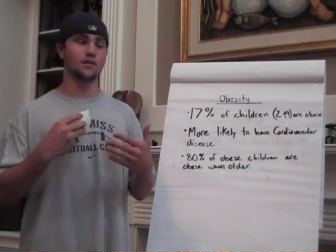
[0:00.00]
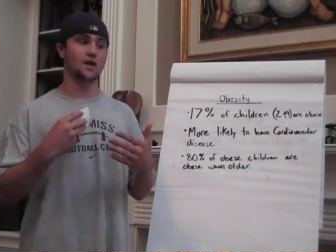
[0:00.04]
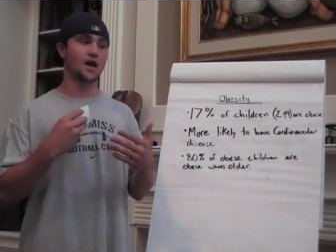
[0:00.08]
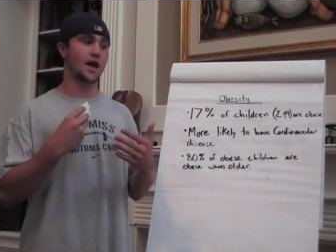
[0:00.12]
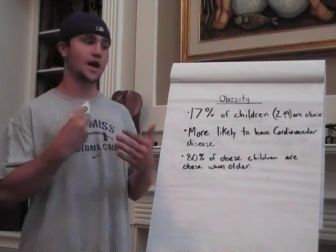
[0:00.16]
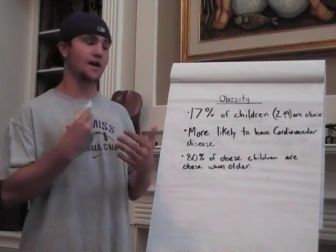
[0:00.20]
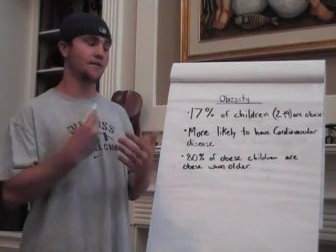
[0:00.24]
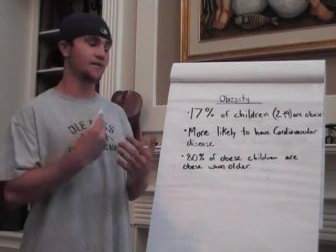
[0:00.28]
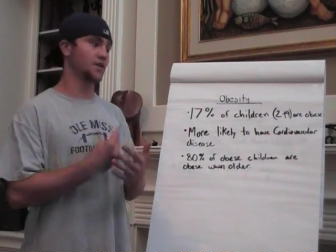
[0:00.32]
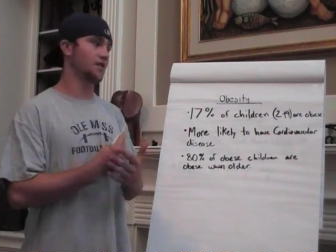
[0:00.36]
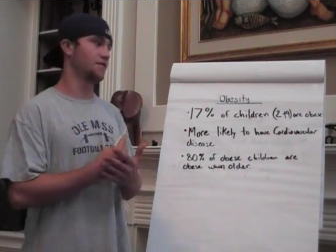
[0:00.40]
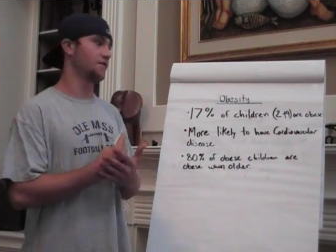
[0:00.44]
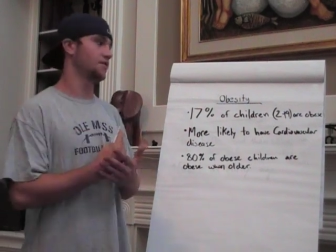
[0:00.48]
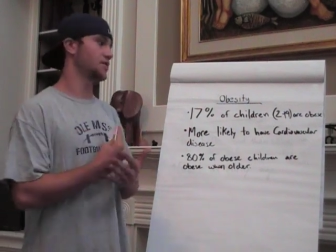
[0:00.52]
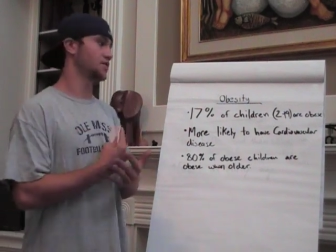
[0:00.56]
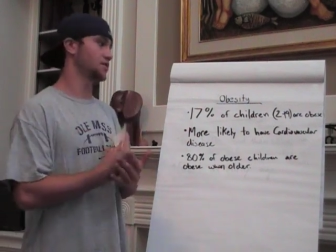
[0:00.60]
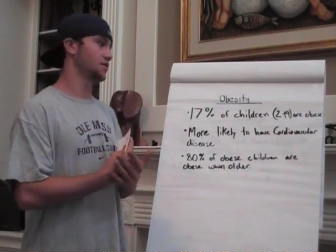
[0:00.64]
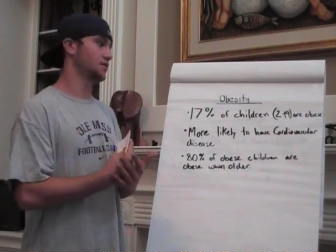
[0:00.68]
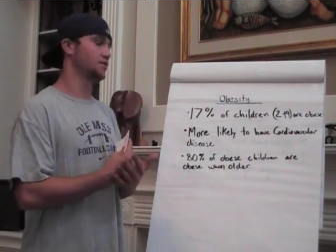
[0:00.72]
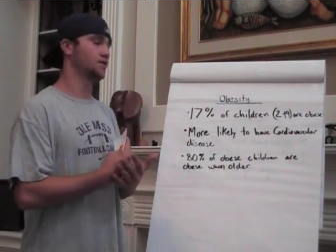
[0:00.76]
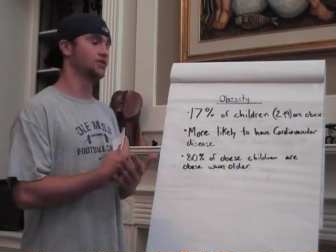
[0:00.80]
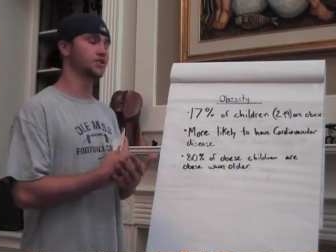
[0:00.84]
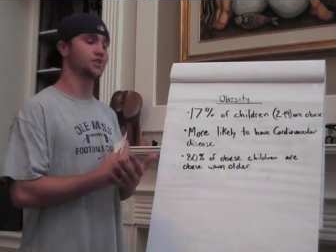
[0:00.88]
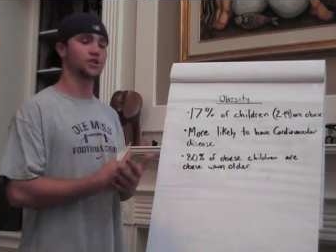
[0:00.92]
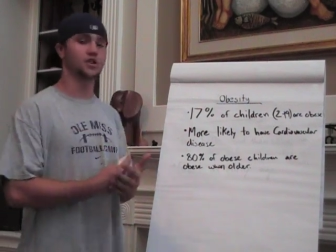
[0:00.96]
having a
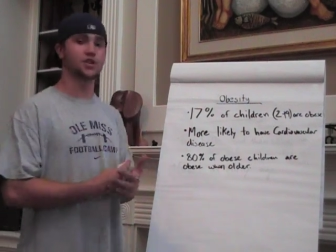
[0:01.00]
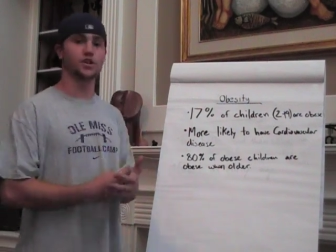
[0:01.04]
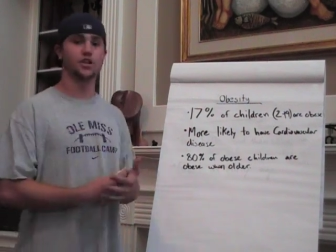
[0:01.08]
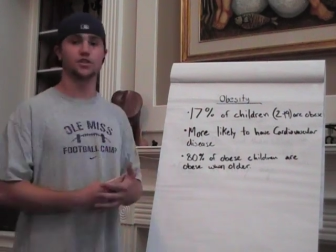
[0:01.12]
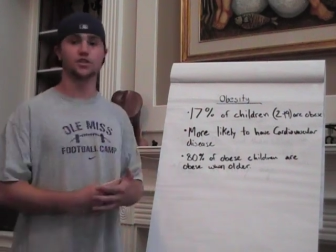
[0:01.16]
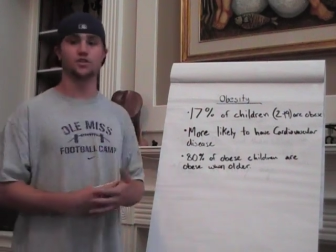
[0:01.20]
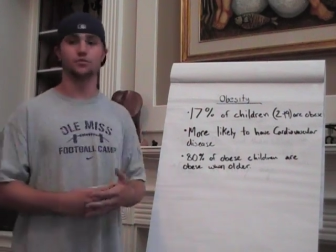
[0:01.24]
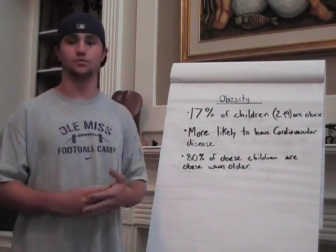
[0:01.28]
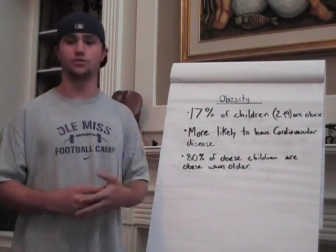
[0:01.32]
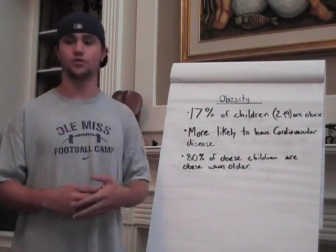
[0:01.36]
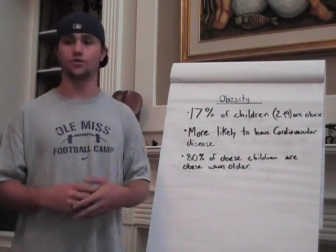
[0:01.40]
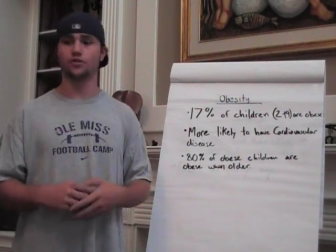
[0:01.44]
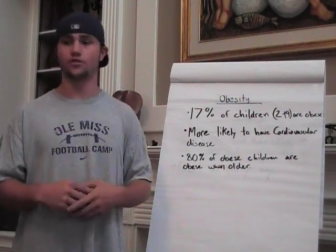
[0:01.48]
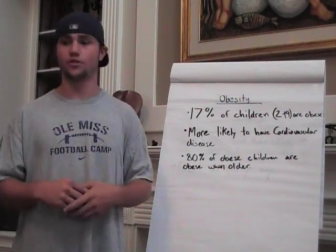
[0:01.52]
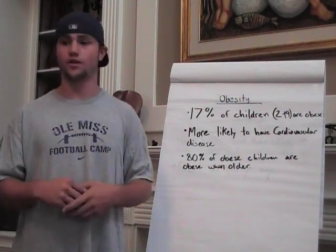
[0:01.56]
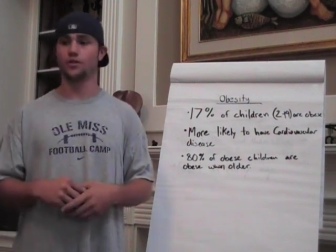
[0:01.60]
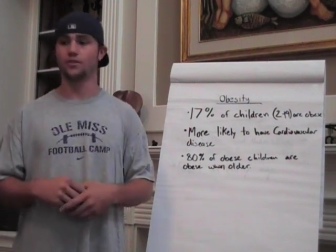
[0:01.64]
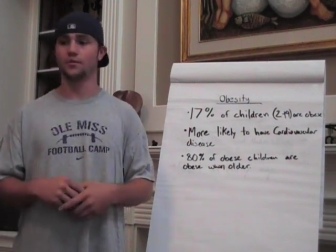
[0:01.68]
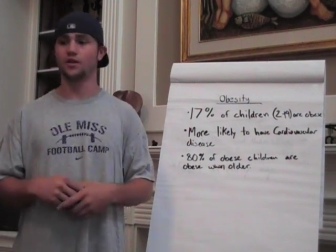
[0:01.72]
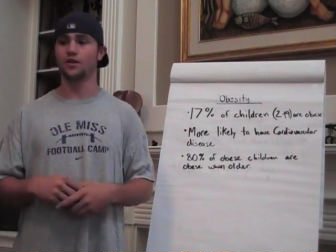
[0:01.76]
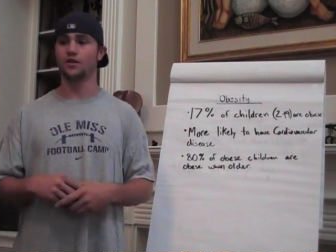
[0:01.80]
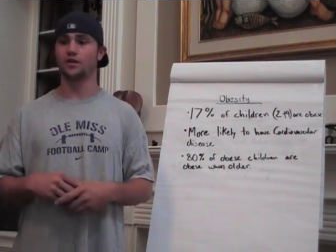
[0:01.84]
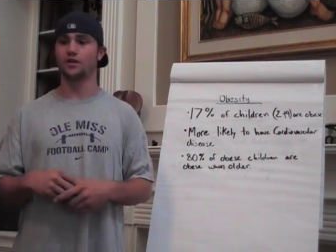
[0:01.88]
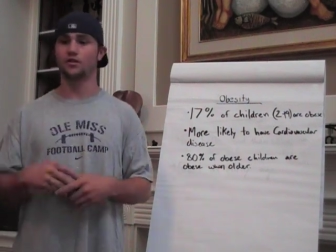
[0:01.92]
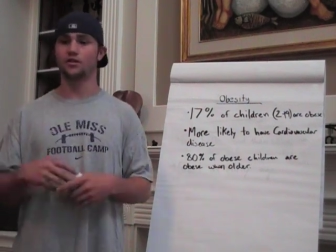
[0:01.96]
physical education
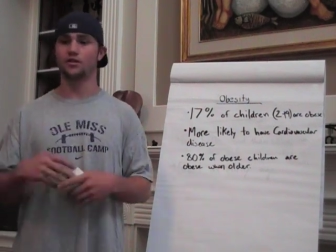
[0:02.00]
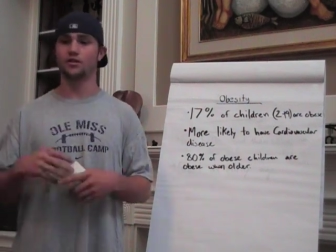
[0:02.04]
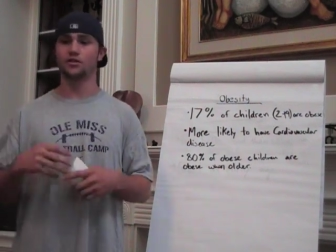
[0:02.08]
program that